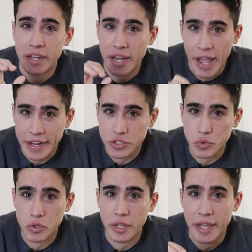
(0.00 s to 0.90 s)

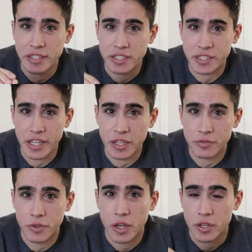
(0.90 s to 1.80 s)
natural and
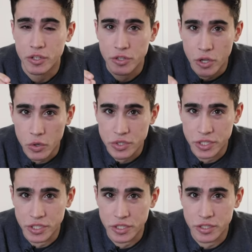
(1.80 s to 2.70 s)
safe
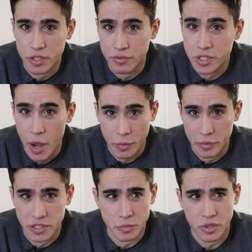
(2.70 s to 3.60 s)
dosages of
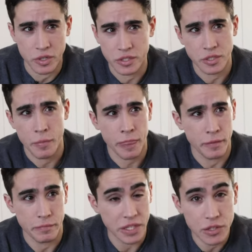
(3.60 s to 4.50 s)
supplements because
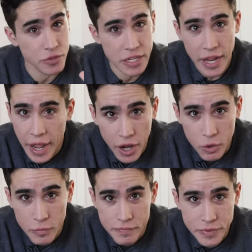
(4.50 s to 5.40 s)
even
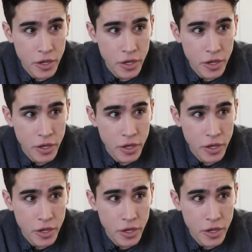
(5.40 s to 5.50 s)
now